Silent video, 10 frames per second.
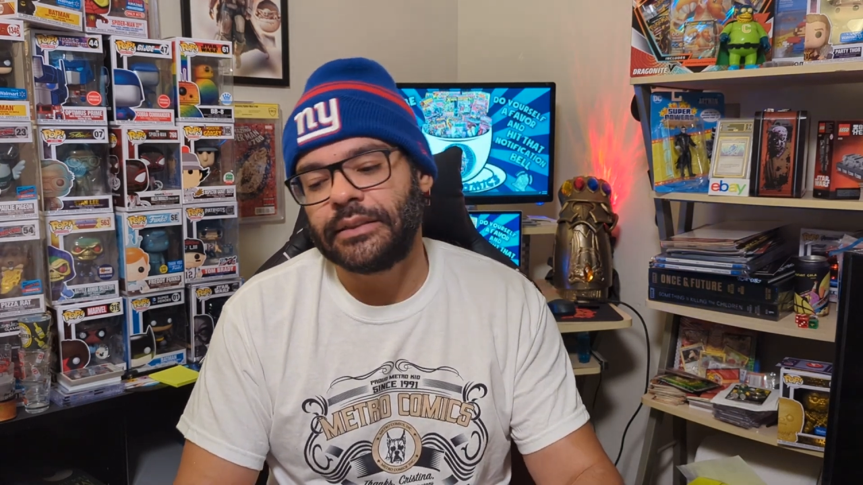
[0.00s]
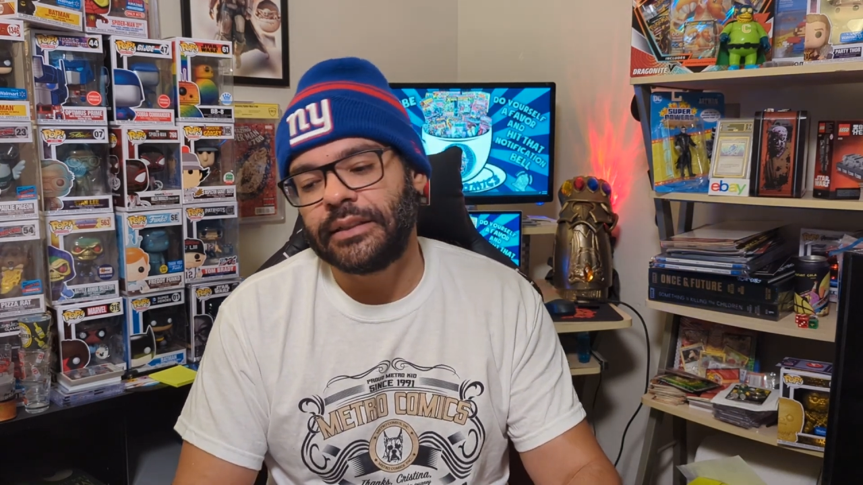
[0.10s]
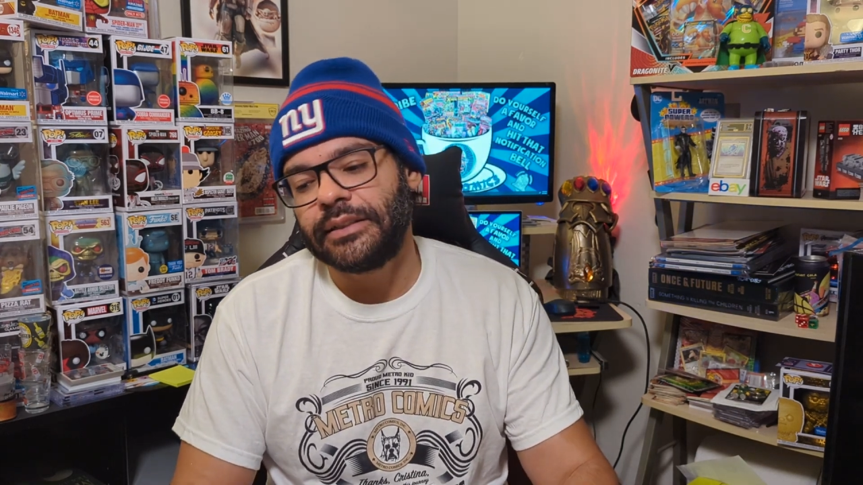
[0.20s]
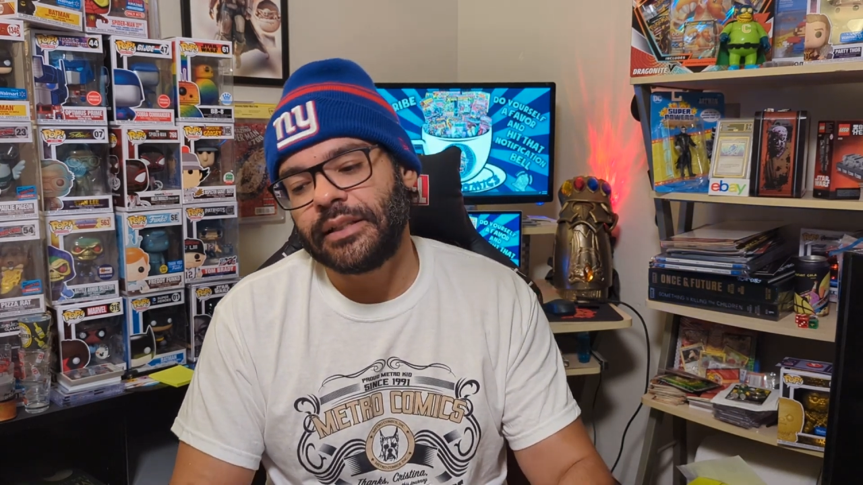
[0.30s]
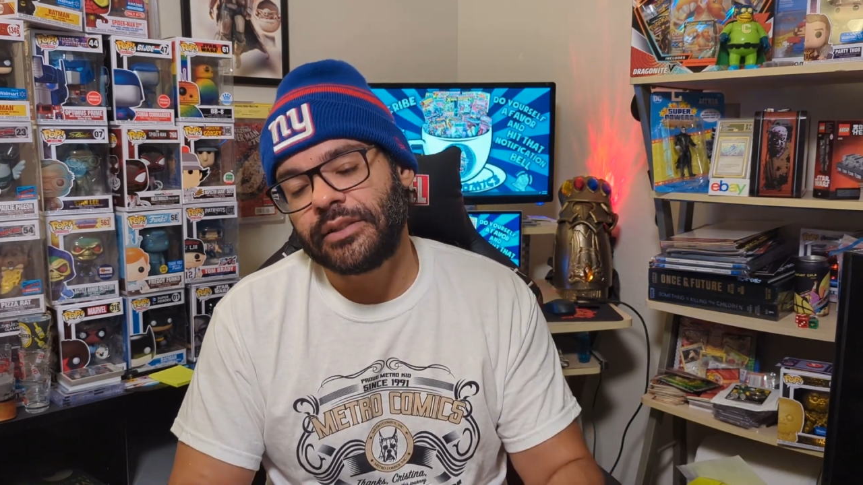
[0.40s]

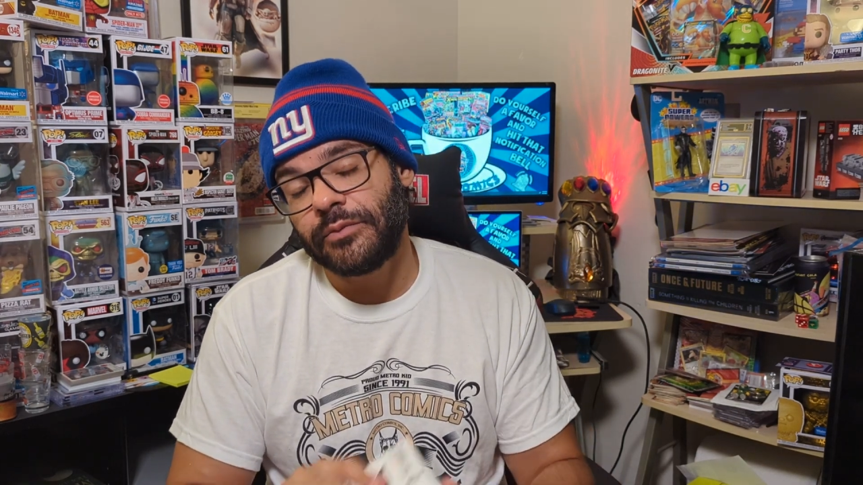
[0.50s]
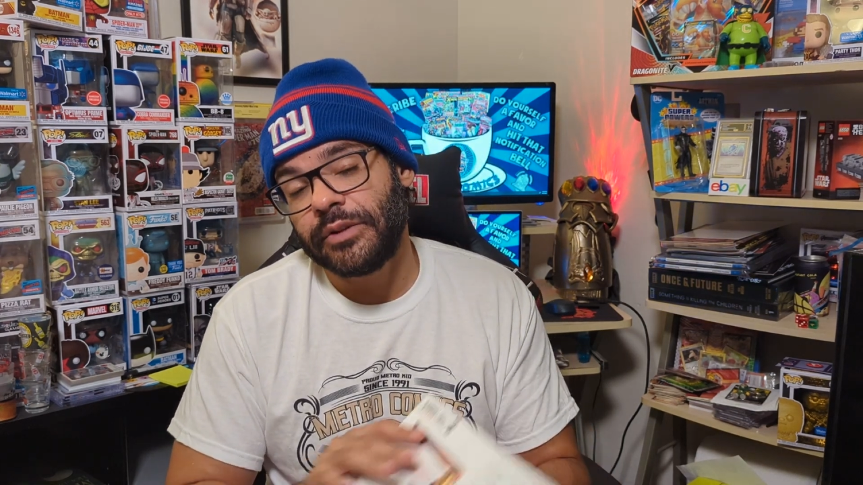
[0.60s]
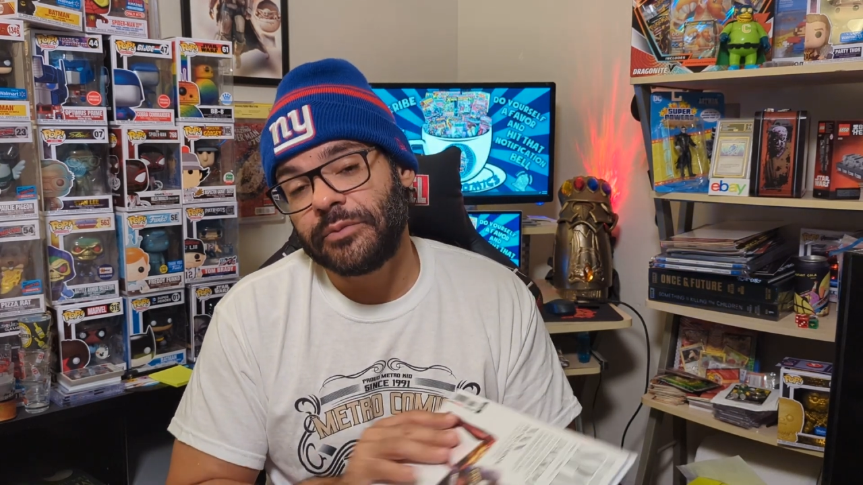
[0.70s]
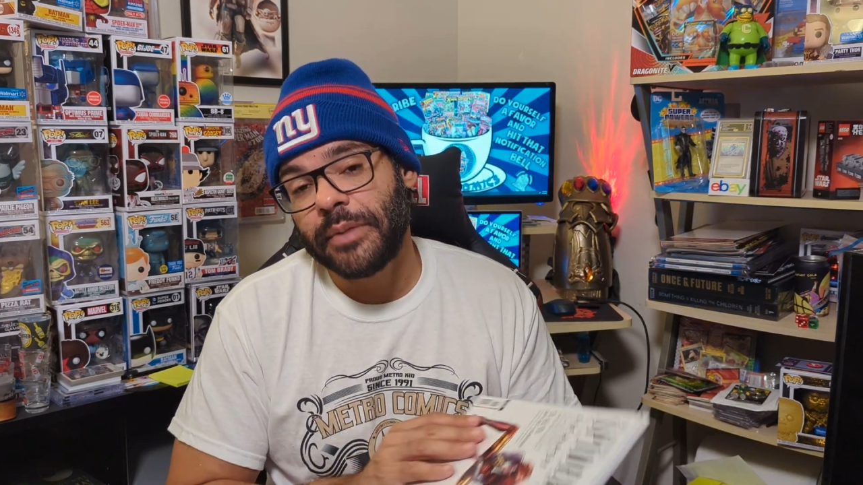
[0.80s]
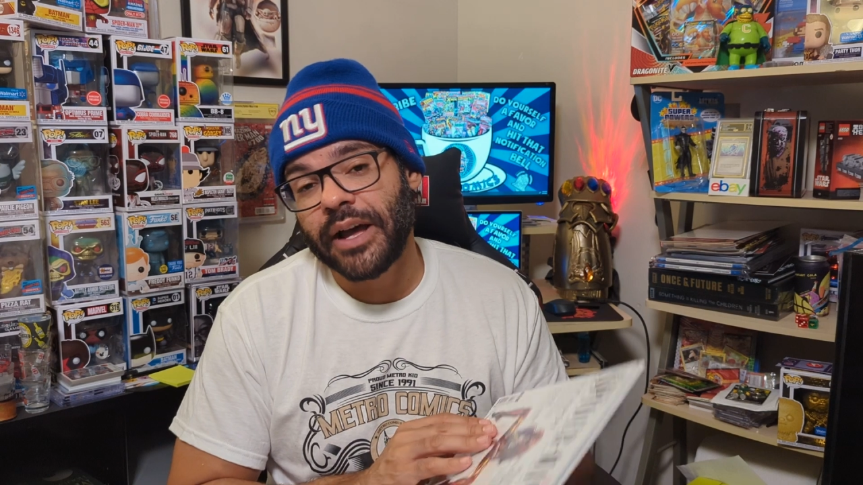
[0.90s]
It's a
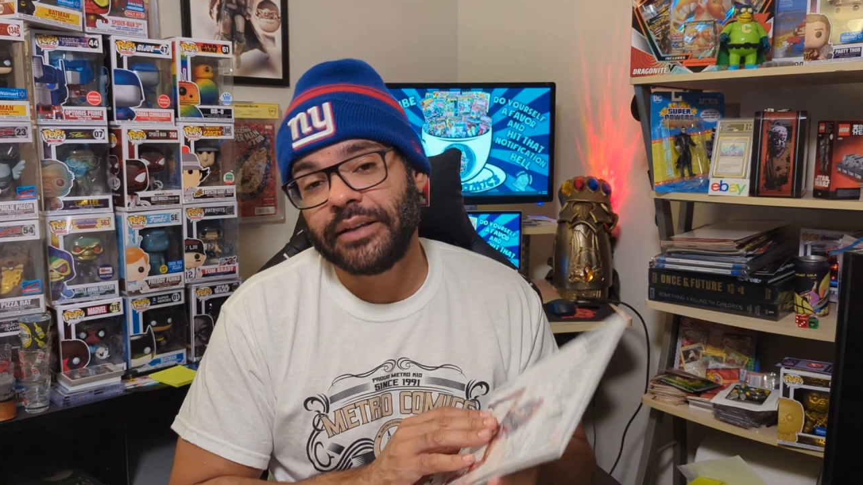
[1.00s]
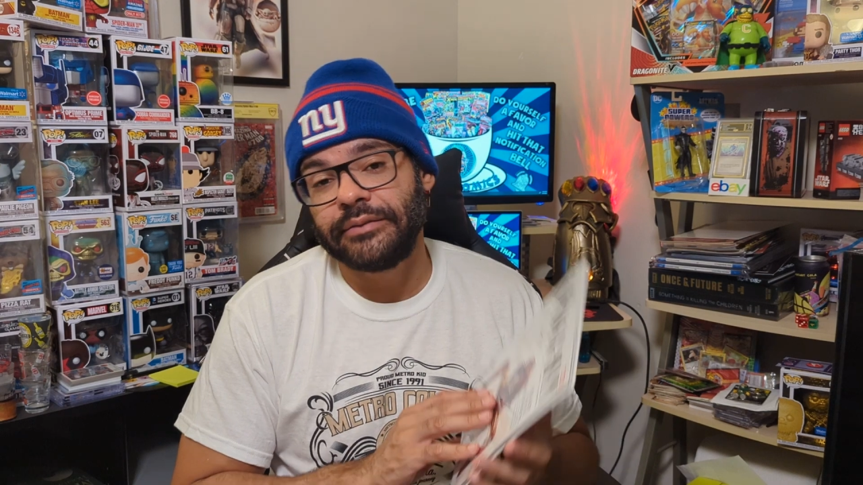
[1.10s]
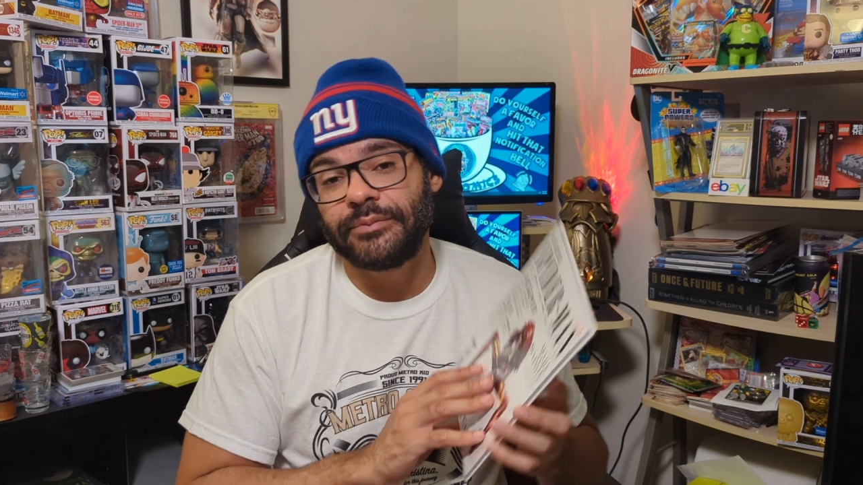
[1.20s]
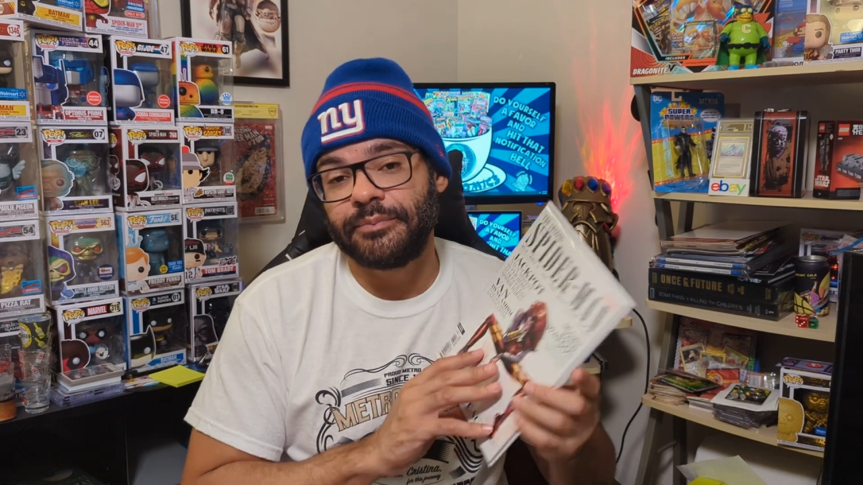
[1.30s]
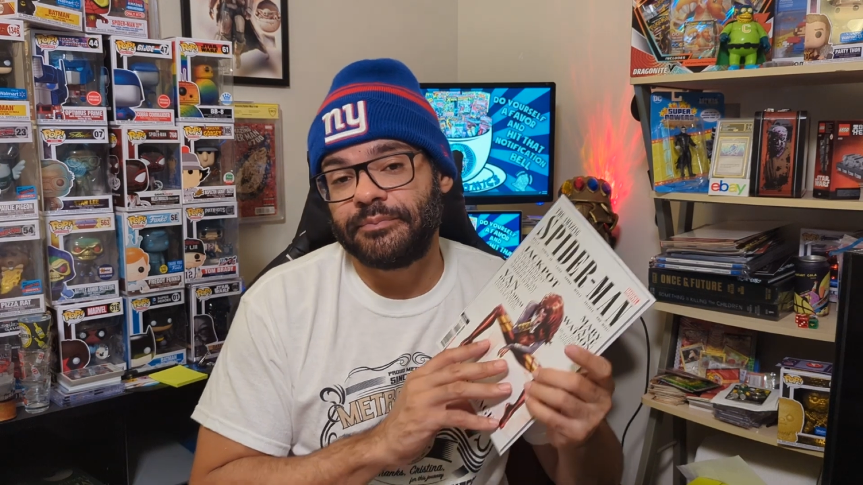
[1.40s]
real
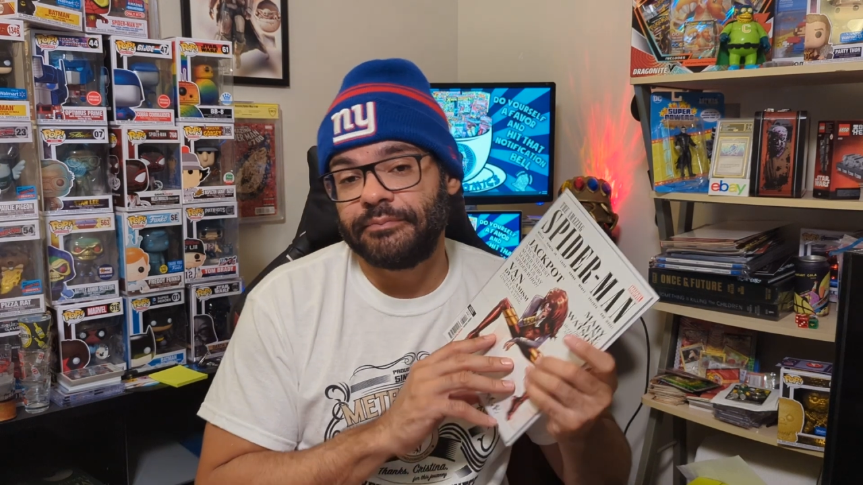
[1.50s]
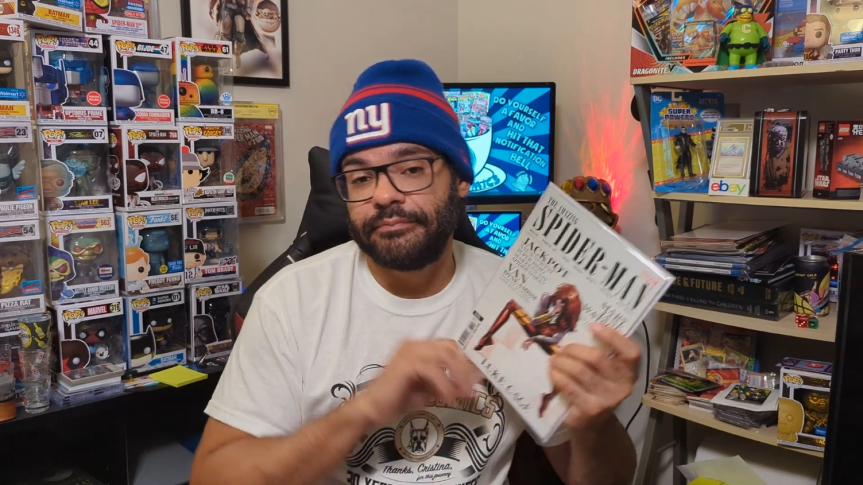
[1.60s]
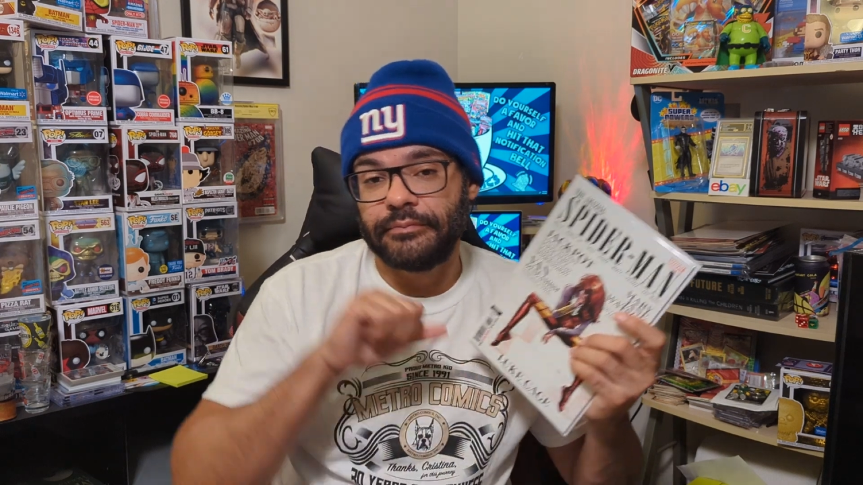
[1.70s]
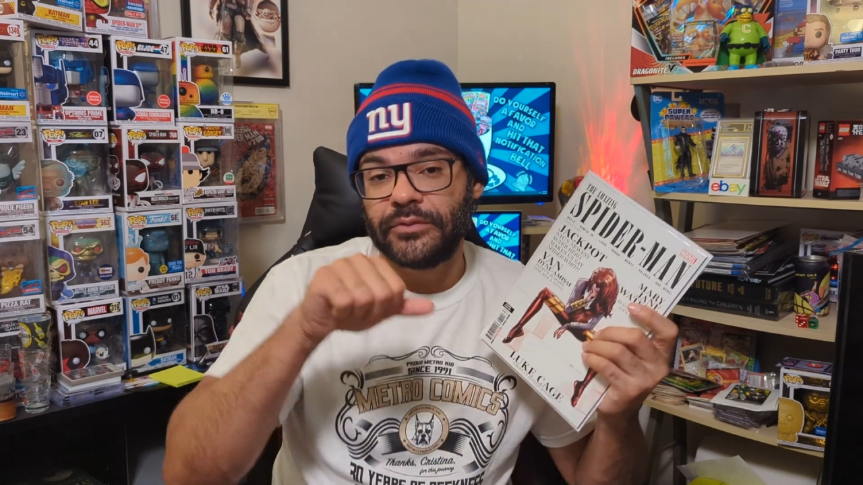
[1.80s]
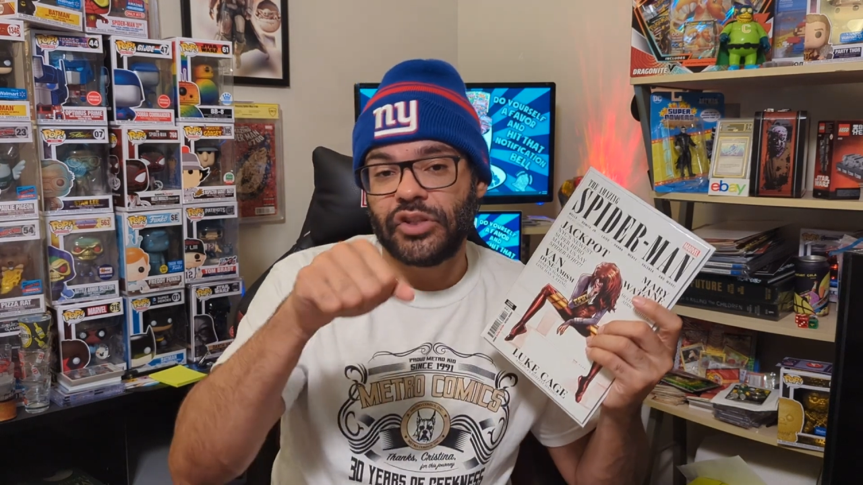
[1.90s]
mind
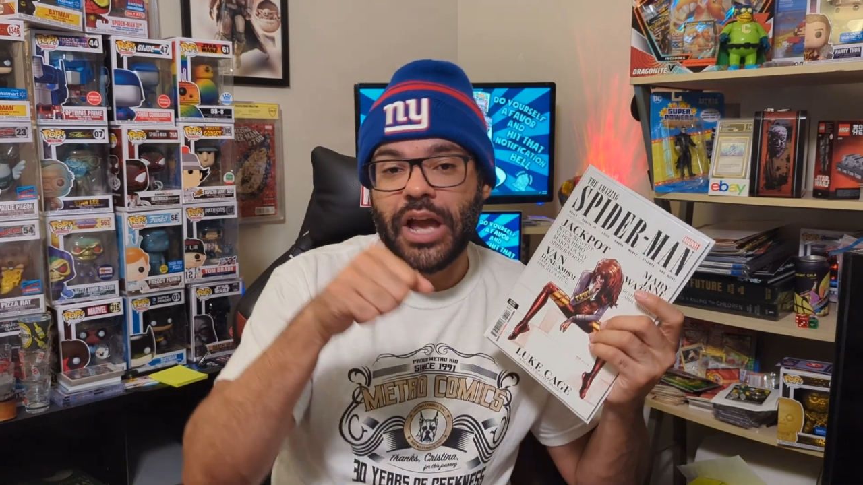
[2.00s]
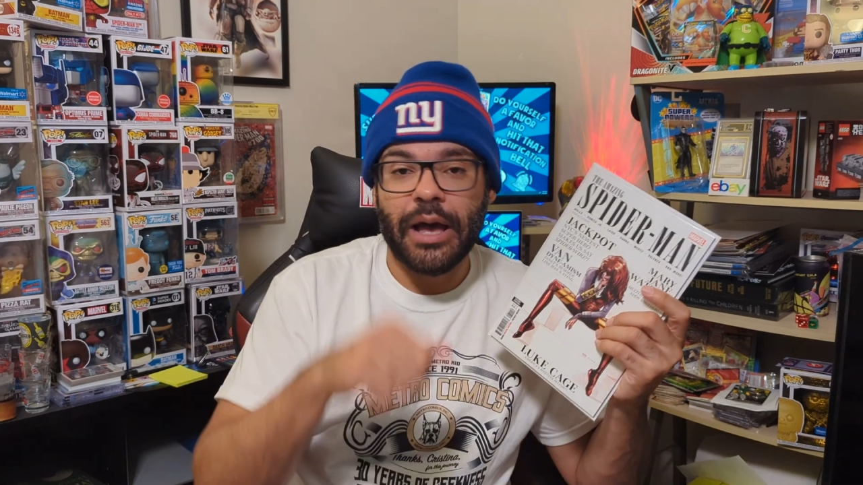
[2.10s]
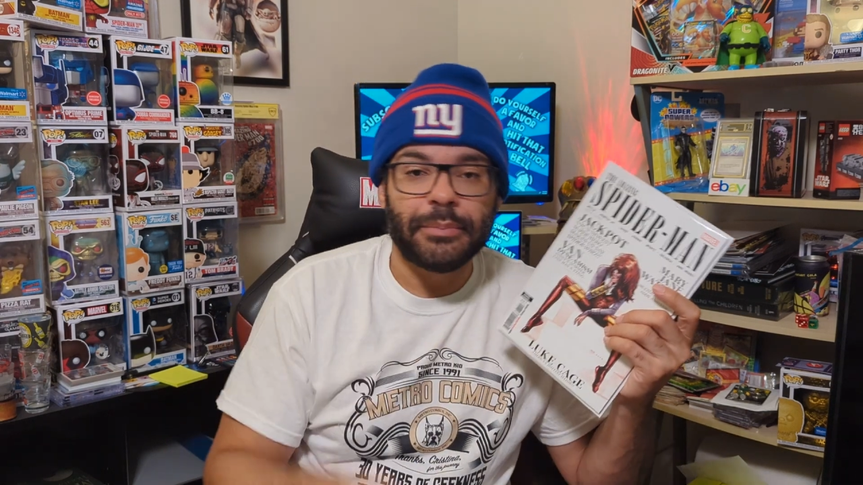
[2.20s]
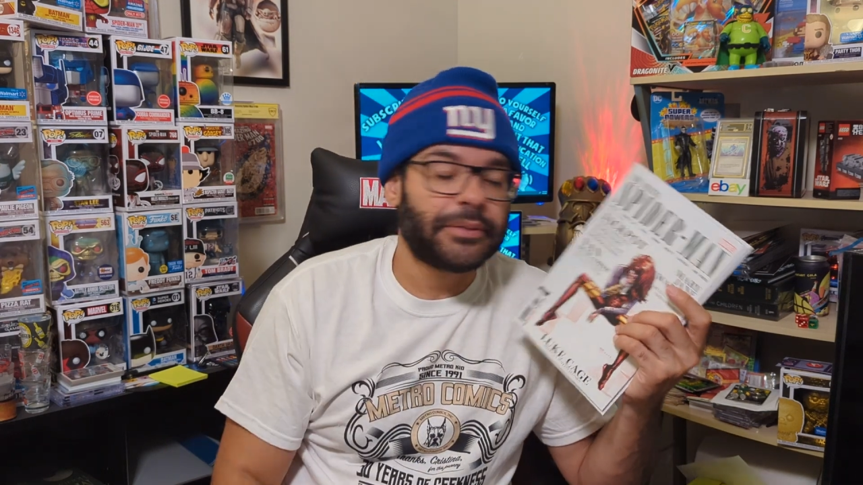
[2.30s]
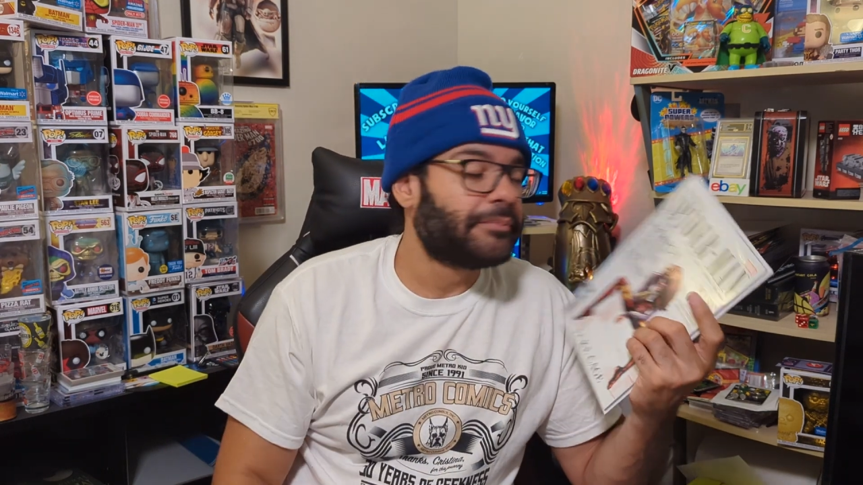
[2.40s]
job.